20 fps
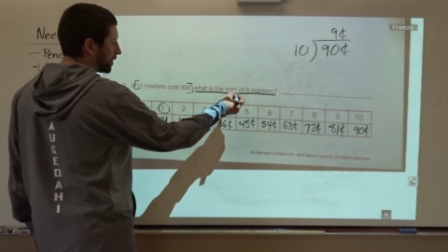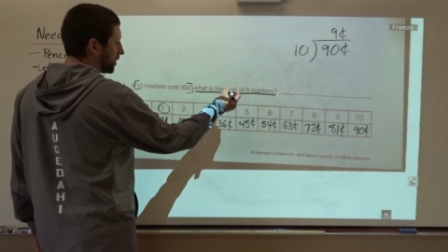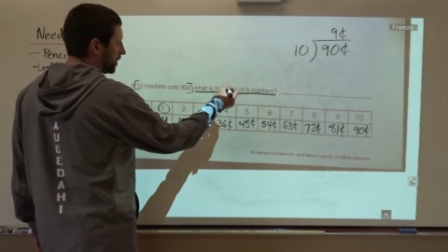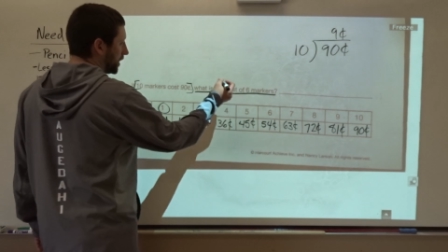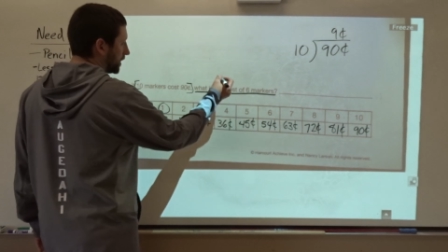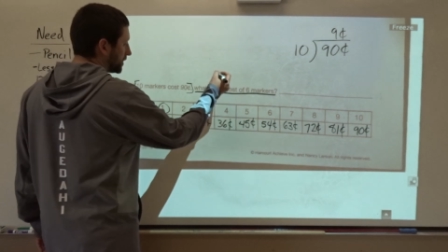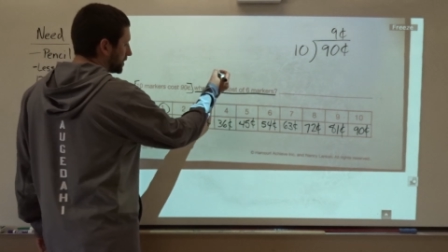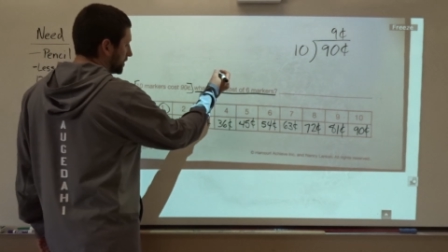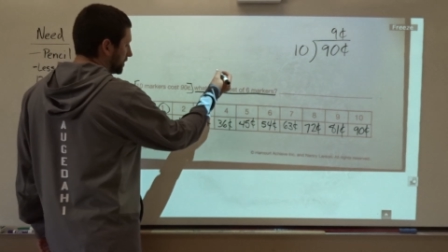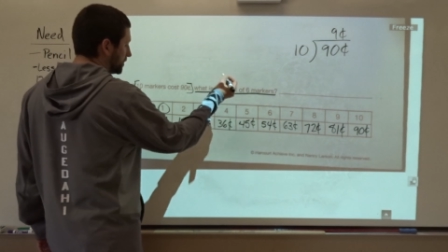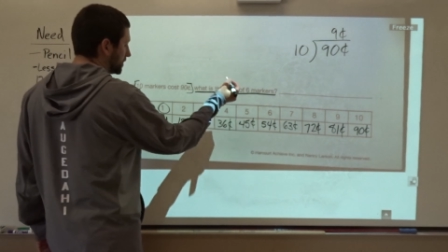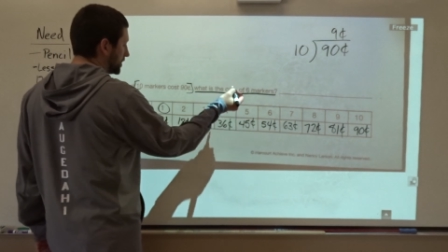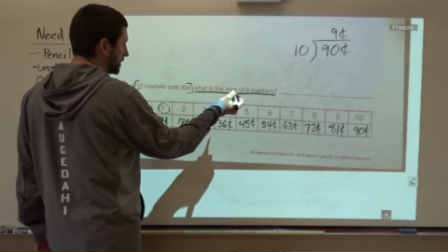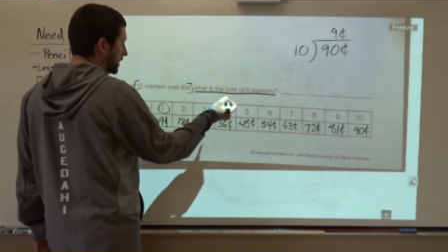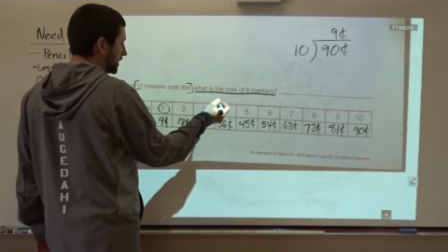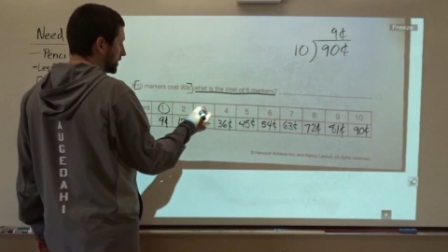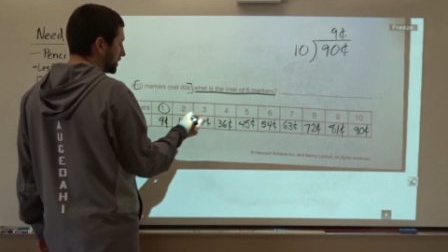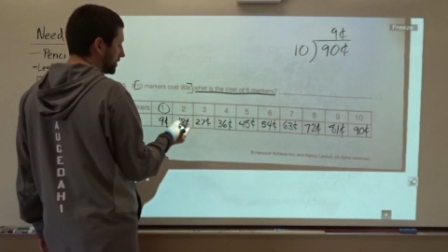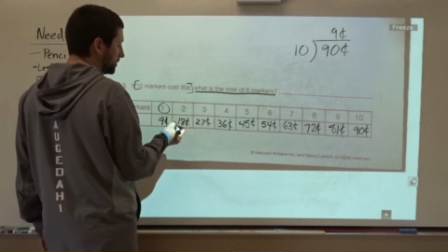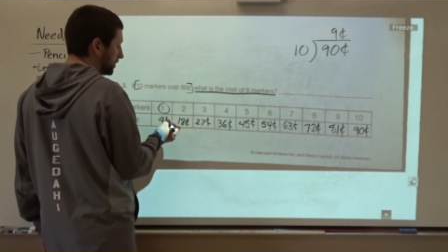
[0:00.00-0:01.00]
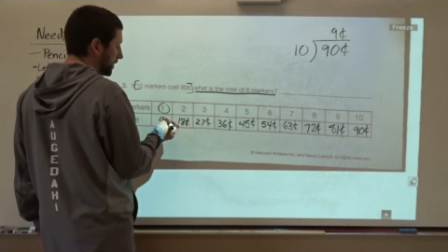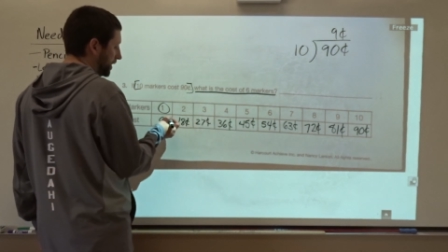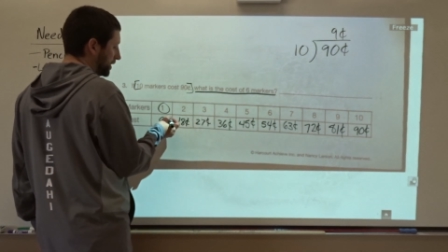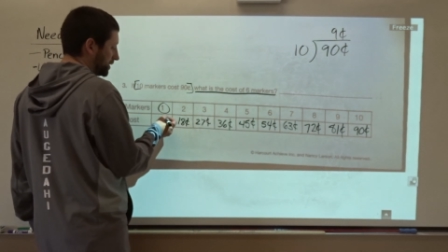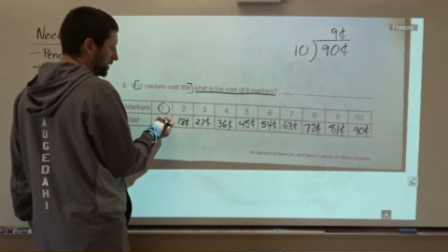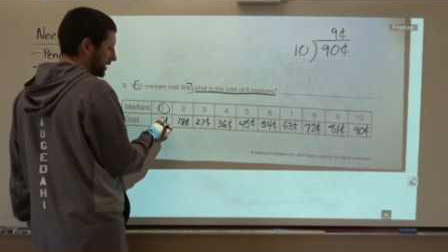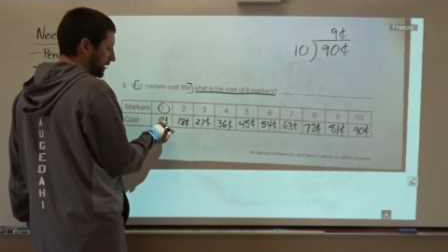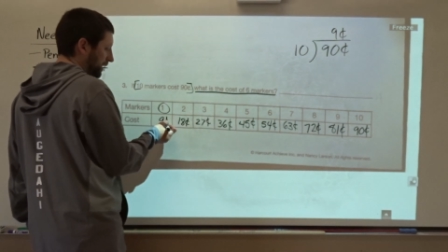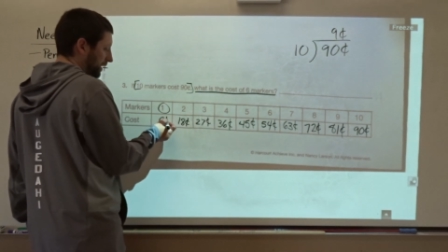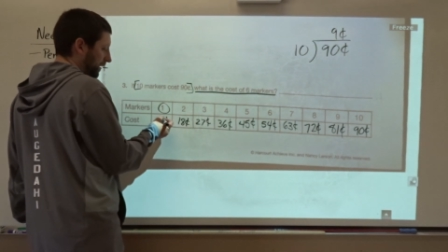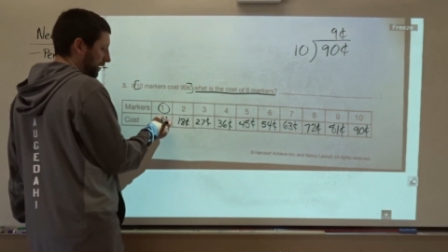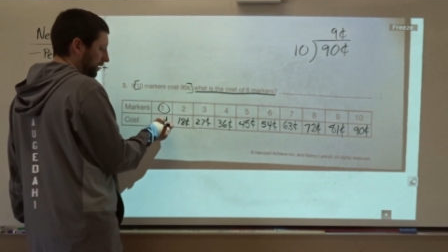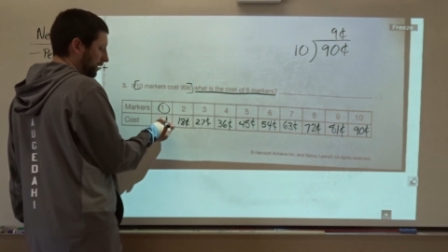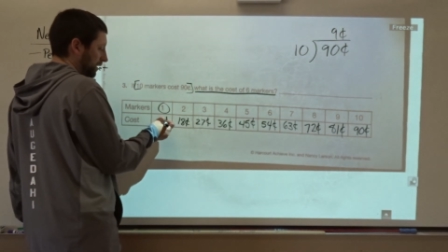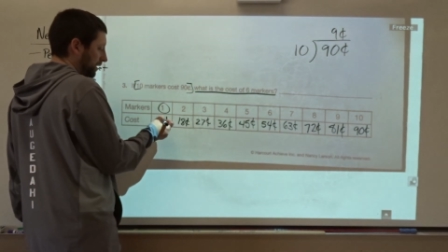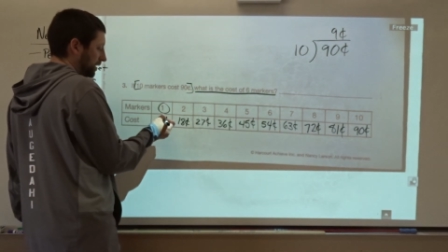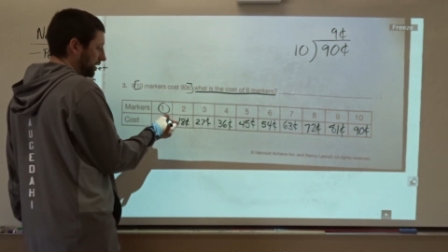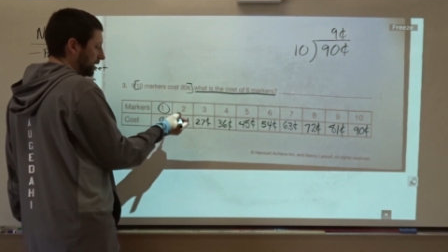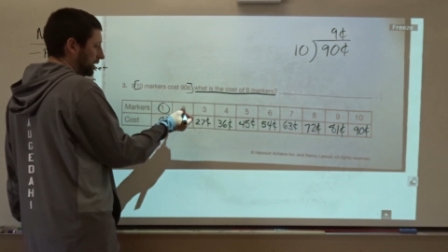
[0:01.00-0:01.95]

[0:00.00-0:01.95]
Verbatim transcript: cost of 6 by taking